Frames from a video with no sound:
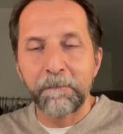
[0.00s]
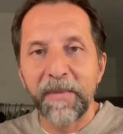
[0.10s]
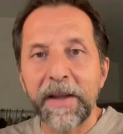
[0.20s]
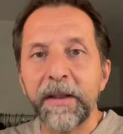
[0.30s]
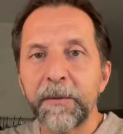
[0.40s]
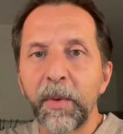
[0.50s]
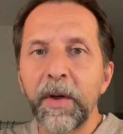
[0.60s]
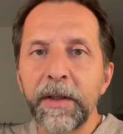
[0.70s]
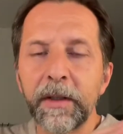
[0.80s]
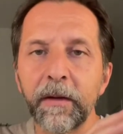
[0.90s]
At this
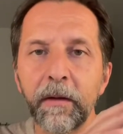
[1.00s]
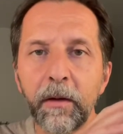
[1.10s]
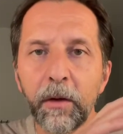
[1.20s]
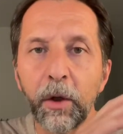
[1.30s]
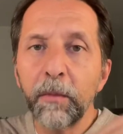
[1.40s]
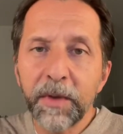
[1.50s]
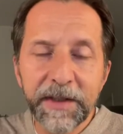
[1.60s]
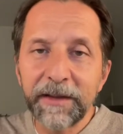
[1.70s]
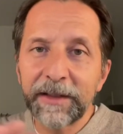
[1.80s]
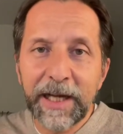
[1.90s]
point, almost
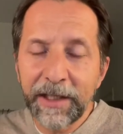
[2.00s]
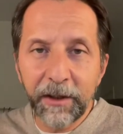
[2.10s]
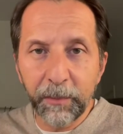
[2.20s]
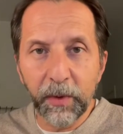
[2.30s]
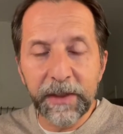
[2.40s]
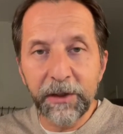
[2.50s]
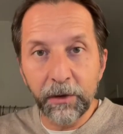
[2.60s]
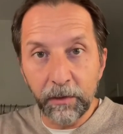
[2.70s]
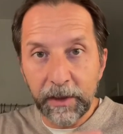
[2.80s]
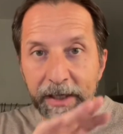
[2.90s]
the entire
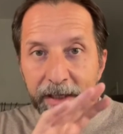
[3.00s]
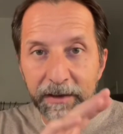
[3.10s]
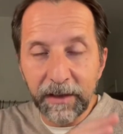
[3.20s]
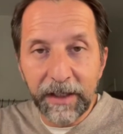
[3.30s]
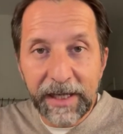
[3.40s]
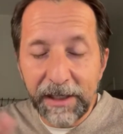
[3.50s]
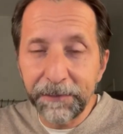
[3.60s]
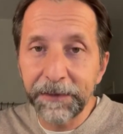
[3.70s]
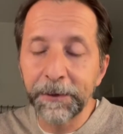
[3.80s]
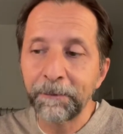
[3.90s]
procession has
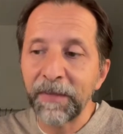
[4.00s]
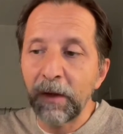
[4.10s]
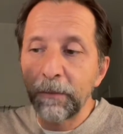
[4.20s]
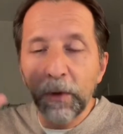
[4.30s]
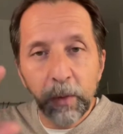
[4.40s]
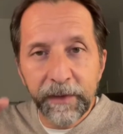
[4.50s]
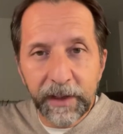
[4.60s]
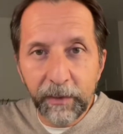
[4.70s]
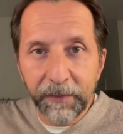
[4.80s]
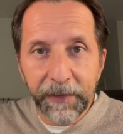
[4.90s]
left, following the
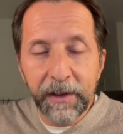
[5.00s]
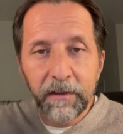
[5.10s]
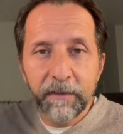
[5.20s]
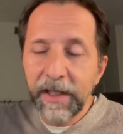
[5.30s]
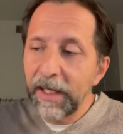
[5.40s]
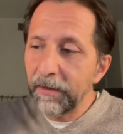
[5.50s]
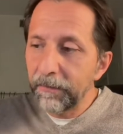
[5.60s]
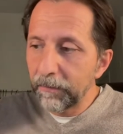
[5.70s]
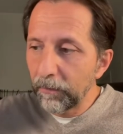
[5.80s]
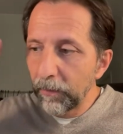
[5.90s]
griffin. They've
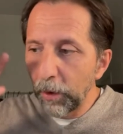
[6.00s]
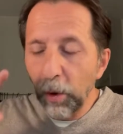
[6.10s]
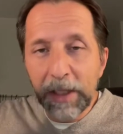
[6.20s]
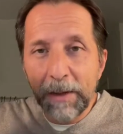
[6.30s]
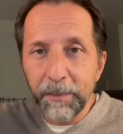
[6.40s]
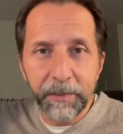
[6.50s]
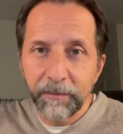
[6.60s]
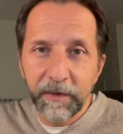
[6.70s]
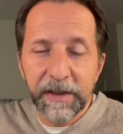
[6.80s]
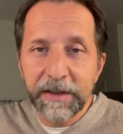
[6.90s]
gone up
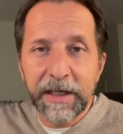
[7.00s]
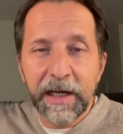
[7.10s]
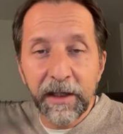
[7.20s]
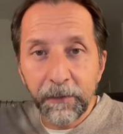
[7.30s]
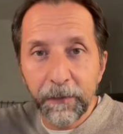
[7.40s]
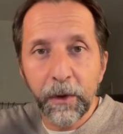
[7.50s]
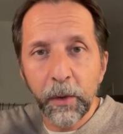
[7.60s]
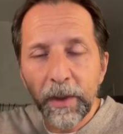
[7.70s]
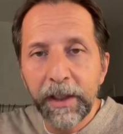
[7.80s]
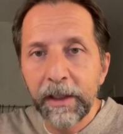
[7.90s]
in the sky,
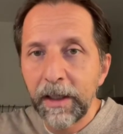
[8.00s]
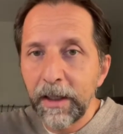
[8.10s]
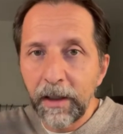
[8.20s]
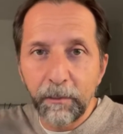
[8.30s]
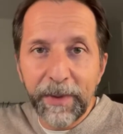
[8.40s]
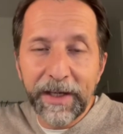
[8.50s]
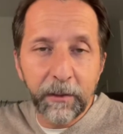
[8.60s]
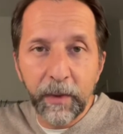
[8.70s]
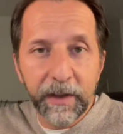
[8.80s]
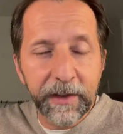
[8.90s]
following
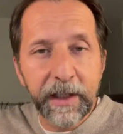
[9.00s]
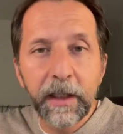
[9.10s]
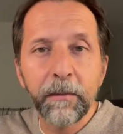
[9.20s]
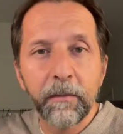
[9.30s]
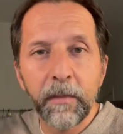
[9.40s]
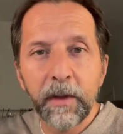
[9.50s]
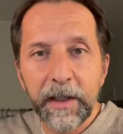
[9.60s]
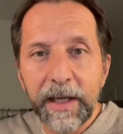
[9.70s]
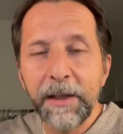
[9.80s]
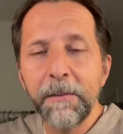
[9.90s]
back where they
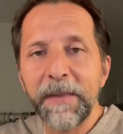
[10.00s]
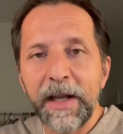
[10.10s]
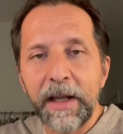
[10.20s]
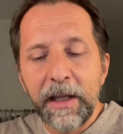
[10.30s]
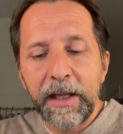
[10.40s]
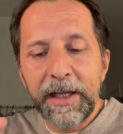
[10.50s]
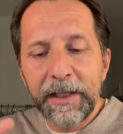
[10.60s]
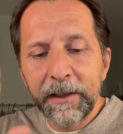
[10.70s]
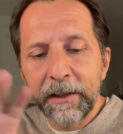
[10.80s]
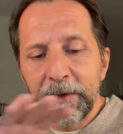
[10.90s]
came.
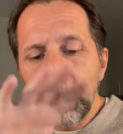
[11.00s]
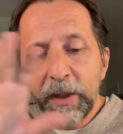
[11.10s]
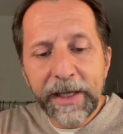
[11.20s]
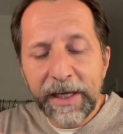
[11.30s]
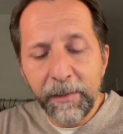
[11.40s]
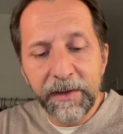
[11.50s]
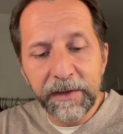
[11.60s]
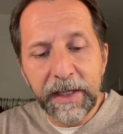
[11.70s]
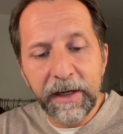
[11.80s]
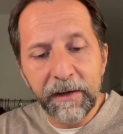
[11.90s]
And the only elements
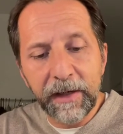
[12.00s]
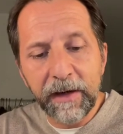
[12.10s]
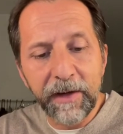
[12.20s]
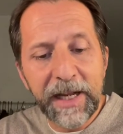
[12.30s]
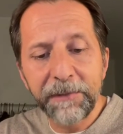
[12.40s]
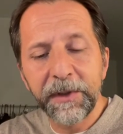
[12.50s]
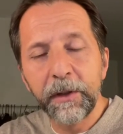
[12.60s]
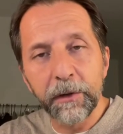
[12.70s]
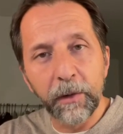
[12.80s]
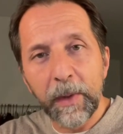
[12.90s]
that are left
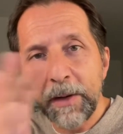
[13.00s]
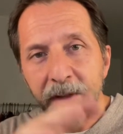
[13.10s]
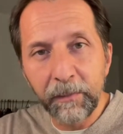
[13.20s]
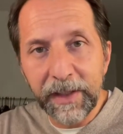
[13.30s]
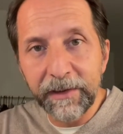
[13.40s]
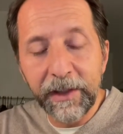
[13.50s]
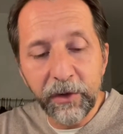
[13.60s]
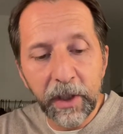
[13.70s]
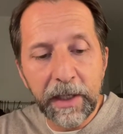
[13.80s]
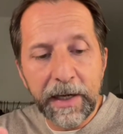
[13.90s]
here surrounding
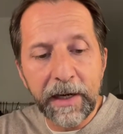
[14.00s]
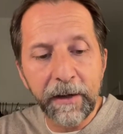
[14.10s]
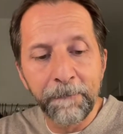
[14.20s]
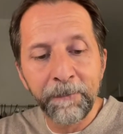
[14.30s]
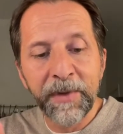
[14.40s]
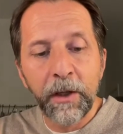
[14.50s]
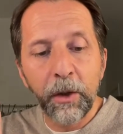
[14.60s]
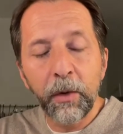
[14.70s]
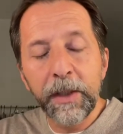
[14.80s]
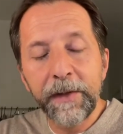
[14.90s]
Beatrice are
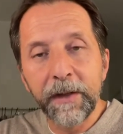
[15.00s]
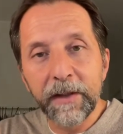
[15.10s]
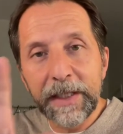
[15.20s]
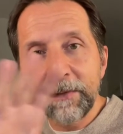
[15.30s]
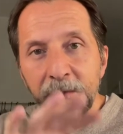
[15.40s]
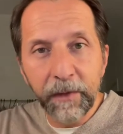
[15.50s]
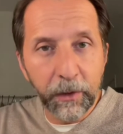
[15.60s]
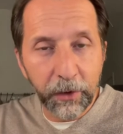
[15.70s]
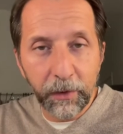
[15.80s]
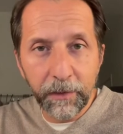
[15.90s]
only the seven
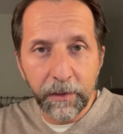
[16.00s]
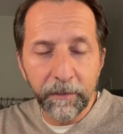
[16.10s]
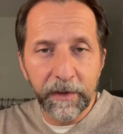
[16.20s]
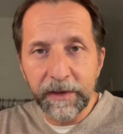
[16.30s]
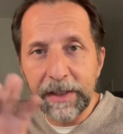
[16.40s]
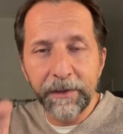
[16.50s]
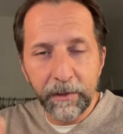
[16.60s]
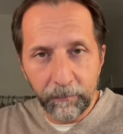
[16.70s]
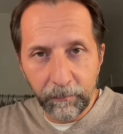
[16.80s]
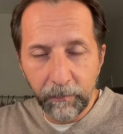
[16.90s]
virtues, the
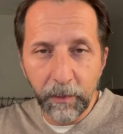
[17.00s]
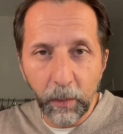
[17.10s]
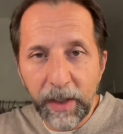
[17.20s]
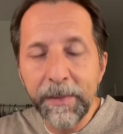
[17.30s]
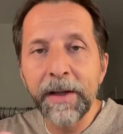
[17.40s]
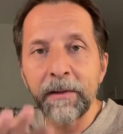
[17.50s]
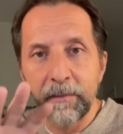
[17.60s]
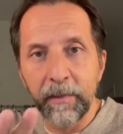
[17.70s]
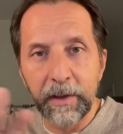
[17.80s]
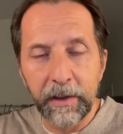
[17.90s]
seven women
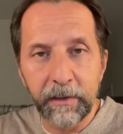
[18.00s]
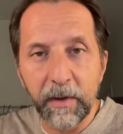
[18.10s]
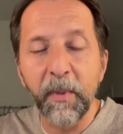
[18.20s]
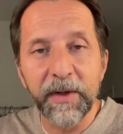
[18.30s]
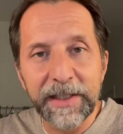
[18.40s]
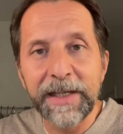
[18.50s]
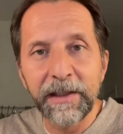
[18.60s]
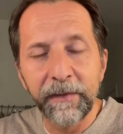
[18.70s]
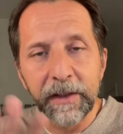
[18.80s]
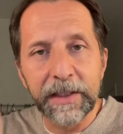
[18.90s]

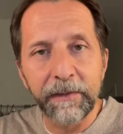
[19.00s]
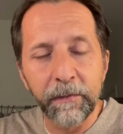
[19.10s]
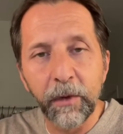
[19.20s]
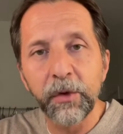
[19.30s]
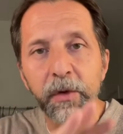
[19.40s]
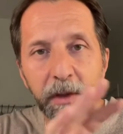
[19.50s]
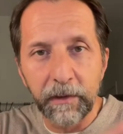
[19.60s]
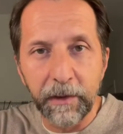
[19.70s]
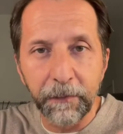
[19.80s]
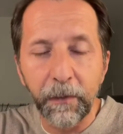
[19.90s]
representing the seven virtues,
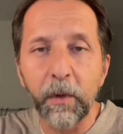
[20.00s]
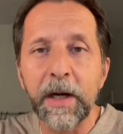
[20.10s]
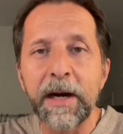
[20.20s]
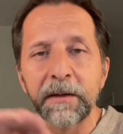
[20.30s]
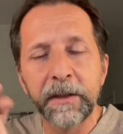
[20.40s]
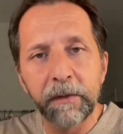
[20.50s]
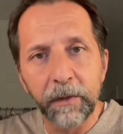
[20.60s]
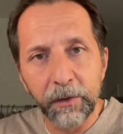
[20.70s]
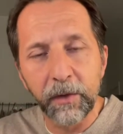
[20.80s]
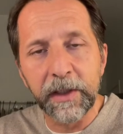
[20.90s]
the four cardinal
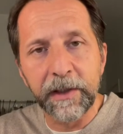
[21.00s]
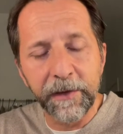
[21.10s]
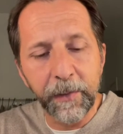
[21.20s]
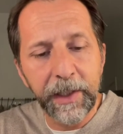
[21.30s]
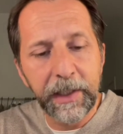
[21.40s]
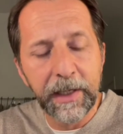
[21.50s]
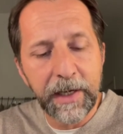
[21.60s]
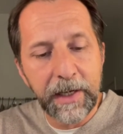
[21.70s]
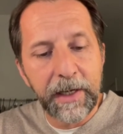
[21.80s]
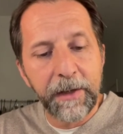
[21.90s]
virtues and the three
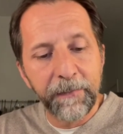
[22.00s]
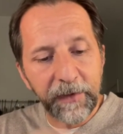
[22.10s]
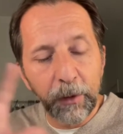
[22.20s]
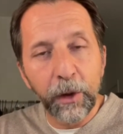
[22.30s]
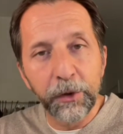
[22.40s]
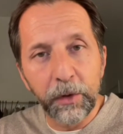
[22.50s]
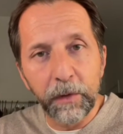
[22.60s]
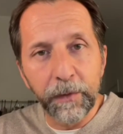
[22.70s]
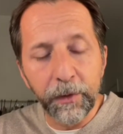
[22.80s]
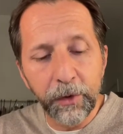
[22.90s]
theological
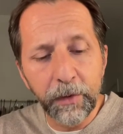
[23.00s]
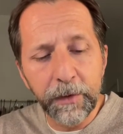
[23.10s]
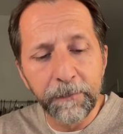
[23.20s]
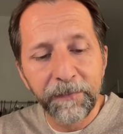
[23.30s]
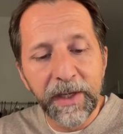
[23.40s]
virtues